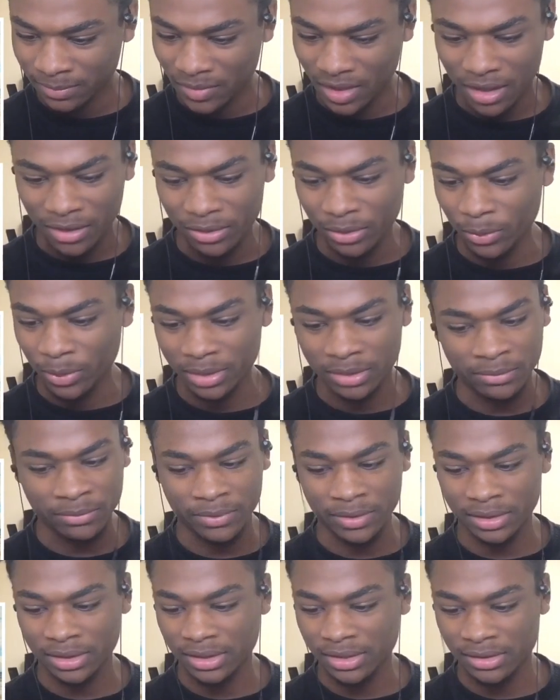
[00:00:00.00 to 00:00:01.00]
I don't know what the
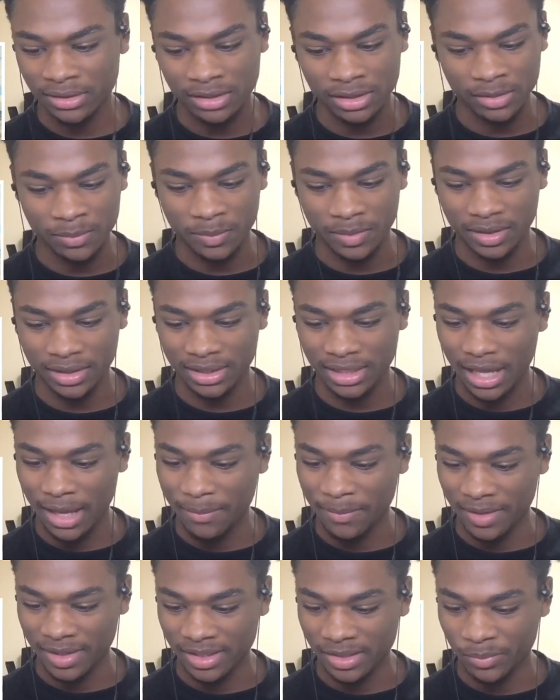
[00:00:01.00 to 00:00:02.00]
fuck this is, but
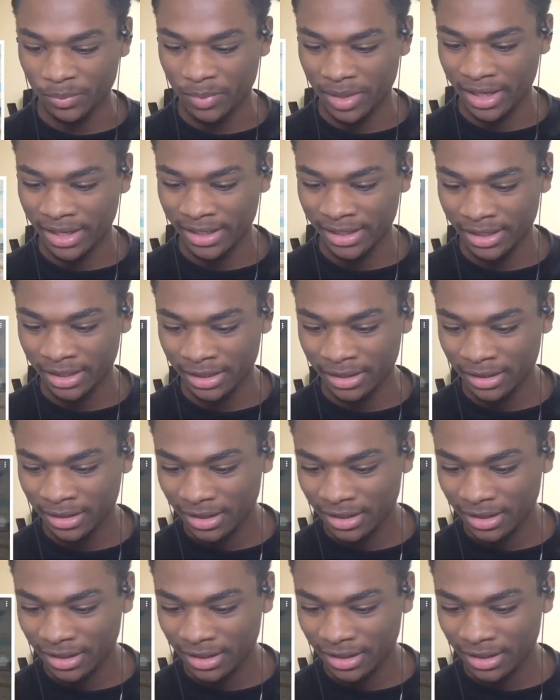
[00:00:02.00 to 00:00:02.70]
that bitch bad.